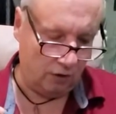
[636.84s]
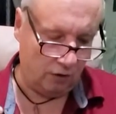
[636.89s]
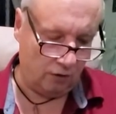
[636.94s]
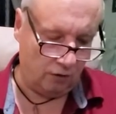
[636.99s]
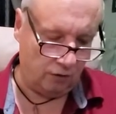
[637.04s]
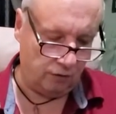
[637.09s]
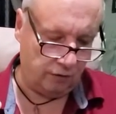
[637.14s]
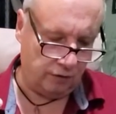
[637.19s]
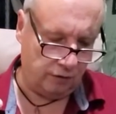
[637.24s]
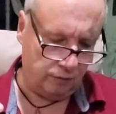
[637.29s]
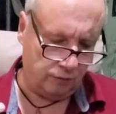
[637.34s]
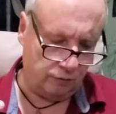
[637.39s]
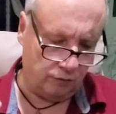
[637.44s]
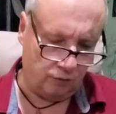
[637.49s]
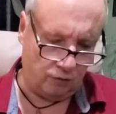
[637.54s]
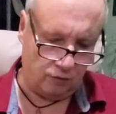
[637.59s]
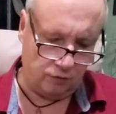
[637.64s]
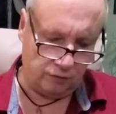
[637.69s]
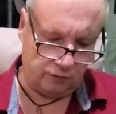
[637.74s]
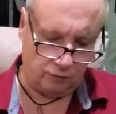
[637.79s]
or they were the
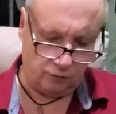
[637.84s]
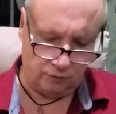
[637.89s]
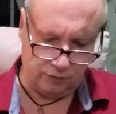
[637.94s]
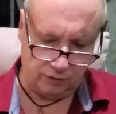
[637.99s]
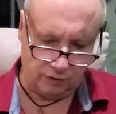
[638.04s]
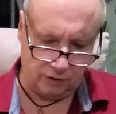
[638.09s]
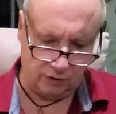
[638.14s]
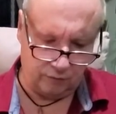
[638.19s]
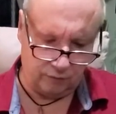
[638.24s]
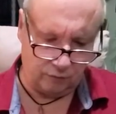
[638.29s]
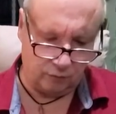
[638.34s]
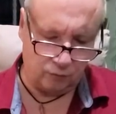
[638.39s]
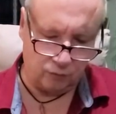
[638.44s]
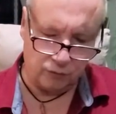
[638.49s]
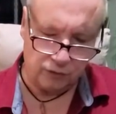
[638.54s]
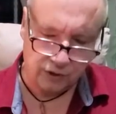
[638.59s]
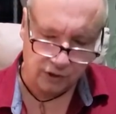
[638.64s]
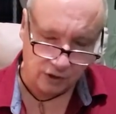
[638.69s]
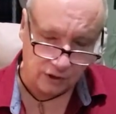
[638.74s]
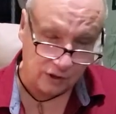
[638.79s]
only one that ever
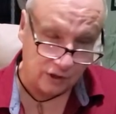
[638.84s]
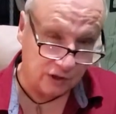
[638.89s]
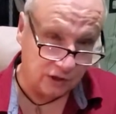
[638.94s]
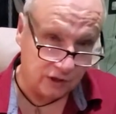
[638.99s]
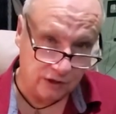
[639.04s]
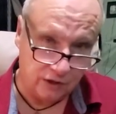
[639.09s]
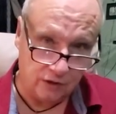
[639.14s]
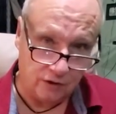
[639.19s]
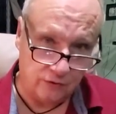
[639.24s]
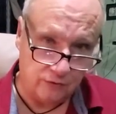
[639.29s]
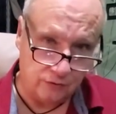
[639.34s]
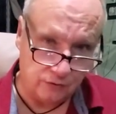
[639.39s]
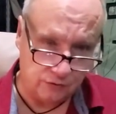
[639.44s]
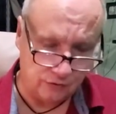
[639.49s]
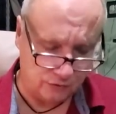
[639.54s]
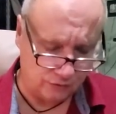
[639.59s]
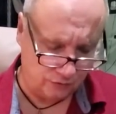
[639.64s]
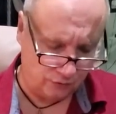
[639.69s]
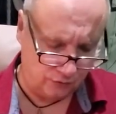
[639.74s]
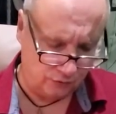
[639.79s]
really
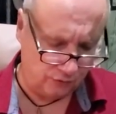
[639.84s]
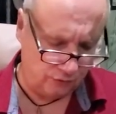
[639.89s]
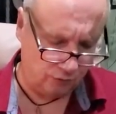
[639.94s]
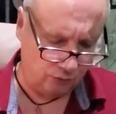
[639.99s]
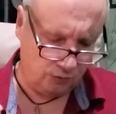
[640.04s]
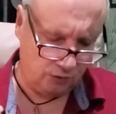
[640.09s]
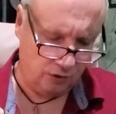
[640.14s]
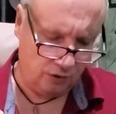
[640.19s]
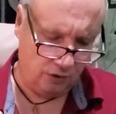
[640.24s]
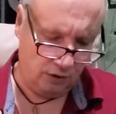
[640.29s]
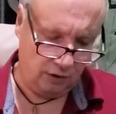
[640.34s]
understood you.